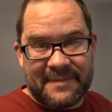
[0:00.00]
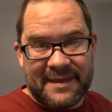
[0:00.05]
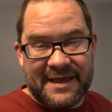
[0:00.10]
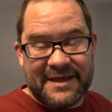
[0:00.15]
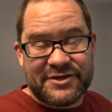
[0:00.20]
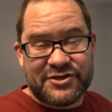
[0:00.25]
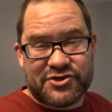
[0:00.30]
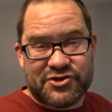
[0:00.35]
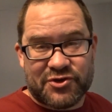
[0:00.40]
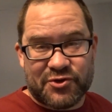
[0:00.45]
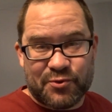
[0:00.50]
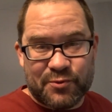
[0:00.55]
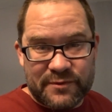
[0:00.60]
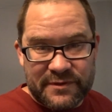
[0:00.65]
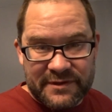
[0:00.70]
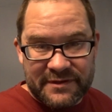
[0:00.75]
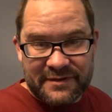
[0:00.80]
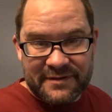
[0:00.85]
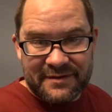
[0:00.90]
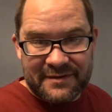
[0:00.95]
in
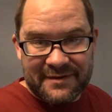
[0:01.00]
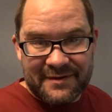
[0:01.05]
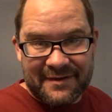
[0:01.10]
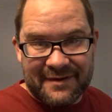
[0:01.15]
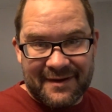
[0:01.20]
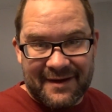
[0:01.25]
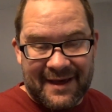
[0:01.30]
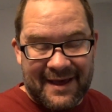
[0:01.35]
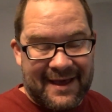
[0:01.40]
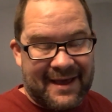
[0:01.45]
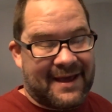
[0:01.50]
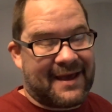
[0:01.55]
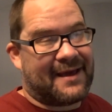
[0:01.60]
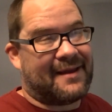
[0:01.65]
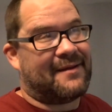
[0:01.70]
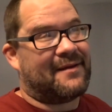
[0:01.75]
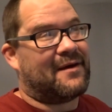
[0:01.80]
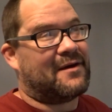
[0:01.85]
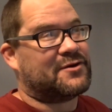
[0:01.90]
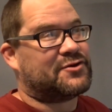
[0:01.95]
June,
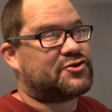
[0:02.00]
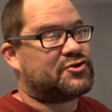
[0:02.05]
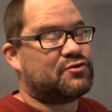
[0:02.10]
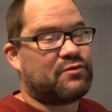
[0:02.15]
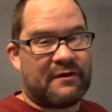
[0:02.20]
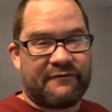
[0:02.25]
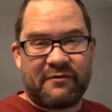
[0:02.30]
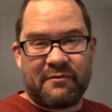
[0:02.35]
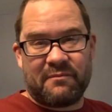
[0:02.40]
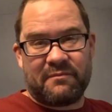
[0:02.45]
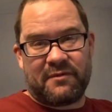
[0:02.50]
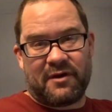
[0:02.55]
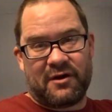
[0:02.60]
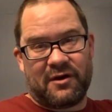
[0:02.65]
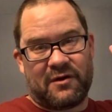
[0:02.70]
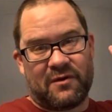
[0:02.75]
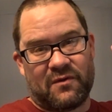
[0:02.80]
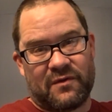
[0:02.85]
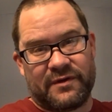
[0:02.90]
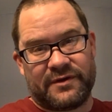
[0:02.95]
and 2 of them
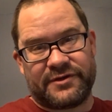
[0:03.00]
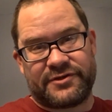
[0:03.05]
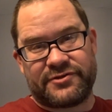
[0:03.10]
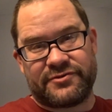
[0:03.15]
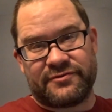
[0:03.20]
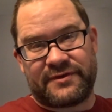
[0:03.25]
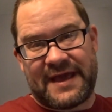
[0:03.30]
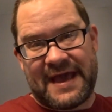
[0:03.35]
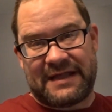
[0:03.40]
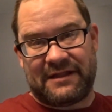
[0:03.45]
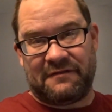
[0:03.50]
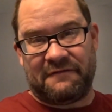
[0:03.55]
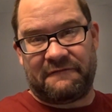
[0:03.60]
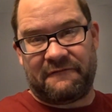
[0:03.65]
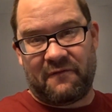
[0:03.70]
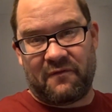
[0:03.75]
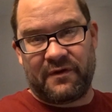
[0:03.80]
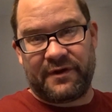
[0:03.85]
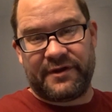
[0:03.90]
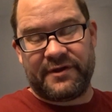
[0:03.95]
are going to
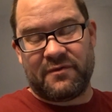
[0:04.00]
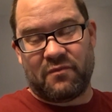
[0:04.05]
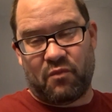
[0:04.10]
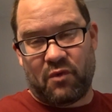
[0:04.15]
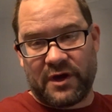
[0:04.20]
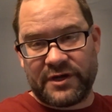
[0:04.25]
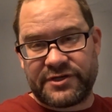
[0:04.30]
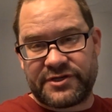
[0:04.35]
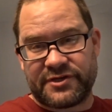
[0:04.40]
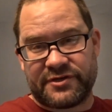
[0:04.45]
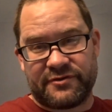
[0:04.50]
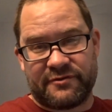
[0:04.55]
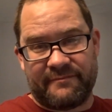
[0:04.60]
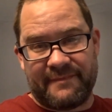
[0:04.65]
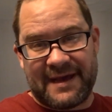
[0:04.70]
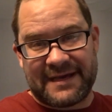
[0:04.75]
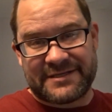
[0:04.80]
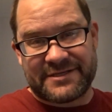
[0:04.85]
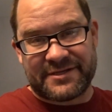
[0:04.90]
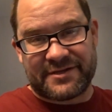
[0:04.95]
California, 1 to New
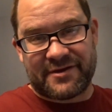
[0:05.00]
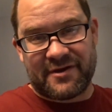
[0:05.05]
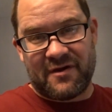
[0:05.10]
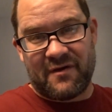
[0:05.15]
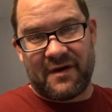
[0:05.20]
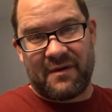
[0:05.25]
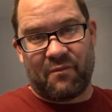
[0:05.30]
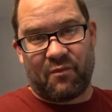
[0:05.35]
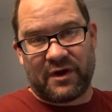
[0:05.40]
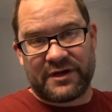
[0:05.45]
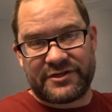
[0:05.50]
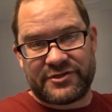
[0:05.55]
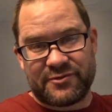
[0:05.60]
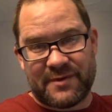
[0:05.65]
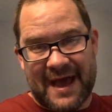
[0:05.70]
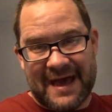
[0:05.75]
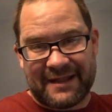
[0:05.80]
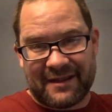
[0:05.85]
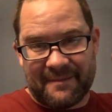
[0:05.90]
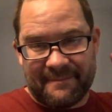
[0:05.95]
Mexico, and 1
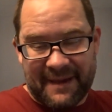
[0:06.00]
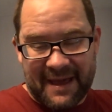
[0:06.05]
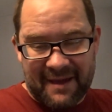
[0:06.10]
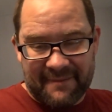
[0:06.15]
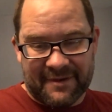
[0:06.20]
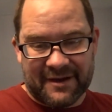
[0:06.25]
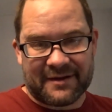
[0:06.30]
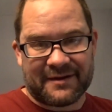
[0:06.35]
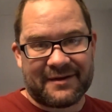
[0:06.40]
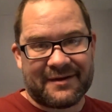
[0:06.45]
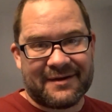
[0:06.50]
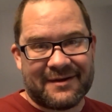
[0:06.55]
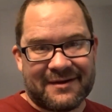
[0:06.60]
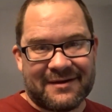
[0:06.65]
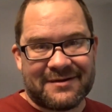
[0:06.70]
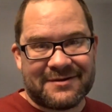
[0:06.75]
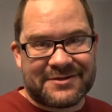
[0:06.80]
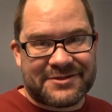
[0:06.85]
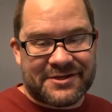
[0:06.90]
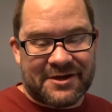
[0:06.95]
to Alabama.
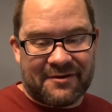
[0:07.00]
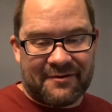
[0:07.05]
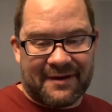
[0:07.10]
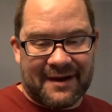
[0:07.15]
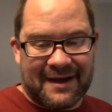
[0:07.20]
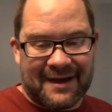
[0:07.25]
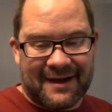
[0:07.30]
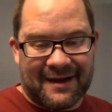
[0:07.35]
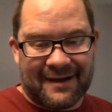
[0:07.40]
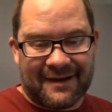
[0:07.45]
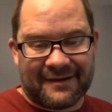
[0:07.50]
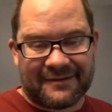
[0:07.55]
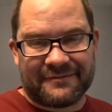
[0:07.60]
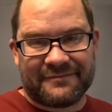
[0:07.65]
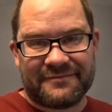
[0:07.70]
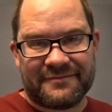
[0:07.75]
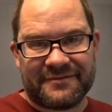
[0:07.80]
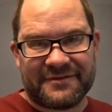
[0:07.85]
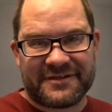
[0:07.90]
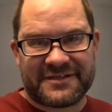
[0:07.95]
So
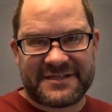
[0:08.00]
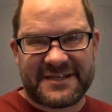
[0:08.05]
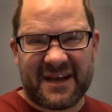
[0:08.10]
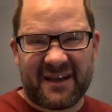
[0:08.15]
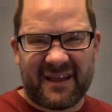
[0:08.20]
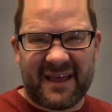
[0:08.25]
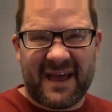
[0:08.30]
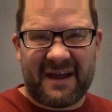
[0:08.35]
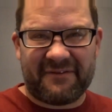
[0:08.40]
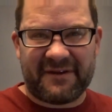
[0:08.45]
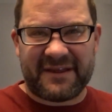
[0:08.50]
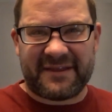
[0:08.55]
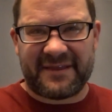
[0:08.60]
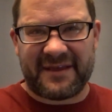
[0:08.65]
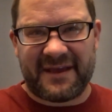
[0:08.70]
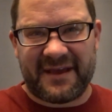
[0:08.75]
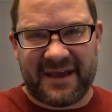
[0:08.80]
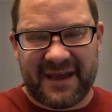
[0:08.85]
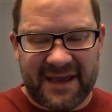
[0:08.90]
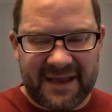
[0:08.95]
sell
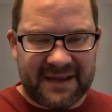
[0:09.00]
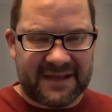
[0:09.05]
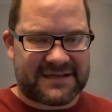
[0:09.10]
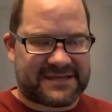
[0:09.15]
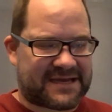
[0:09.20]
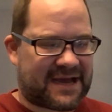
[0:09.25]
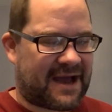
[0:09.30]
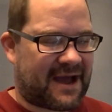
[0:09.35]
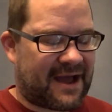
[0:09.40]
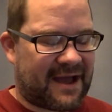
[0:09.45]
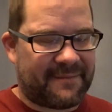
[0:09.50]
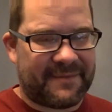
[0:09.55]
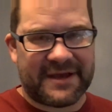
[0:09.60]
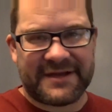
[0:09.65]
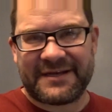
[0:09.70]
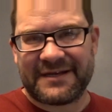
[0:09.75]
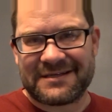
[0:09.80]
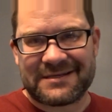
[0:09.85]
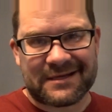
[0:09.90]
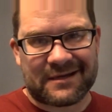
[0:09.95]
everything anytime.
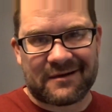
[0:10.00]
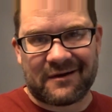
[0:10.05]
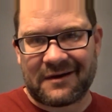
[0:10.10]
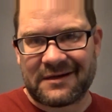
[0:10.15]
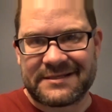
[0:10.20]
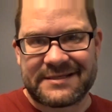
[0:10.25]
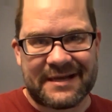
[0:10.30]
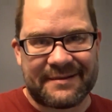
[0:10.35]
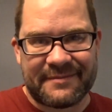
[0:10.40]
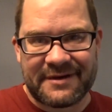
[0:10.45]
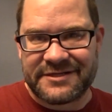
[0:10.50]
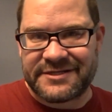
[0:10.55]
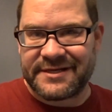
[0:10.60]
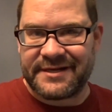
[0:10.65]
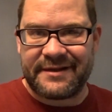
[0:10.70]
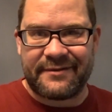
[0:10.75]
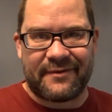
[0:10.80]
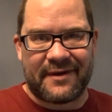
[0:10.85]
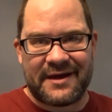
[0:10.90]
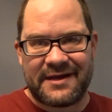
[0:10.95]
It doesn't cost that much
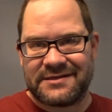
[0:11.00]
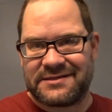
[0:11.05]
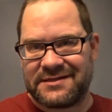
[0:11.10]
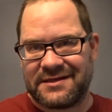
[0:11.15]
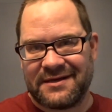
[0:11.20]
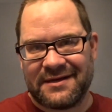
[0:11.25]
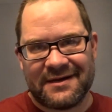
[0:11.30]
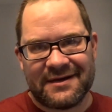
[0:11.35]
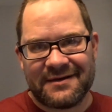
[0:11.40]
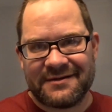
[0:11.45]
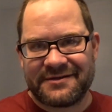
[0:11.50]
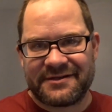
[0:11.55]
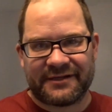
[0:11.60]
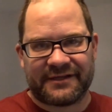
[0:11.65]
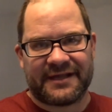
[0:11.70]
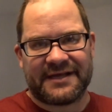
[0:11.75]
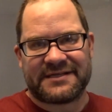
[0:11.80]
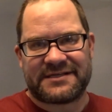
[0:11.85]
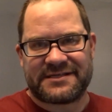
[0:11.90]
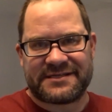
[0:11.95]
anyways to
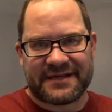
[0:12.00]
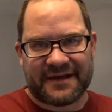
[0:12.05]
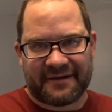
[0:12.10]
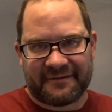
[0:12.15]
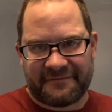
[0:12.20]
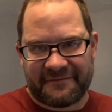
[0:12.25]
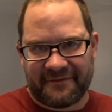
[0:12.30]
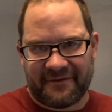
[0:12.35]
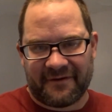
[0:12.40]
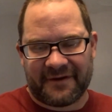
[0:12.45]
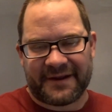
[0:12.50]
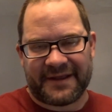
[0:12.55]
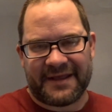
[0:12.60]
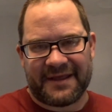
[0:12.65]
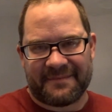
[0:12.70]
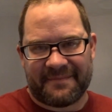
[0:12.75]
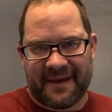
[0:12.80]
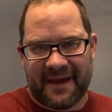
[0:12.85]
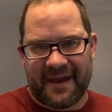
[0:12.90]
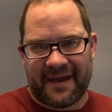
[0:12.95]
list stuff on
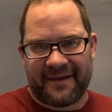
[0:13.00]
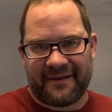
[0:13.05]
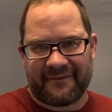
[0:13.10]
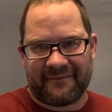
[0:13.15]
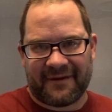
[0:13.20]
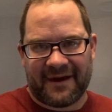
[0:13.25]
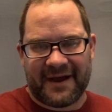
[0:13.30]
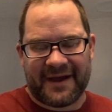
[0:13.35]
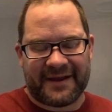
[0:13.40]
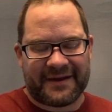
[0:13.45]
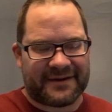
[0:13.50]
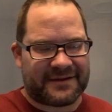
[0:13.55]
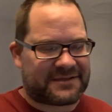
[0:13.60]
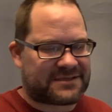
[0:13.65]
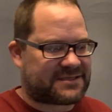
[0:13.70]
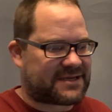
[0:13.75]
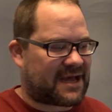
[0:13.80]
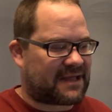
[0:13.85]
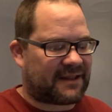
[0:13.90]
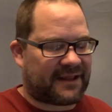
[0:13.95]
eBay, right?
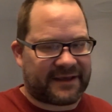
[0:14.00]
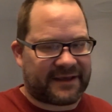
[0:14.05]
It's not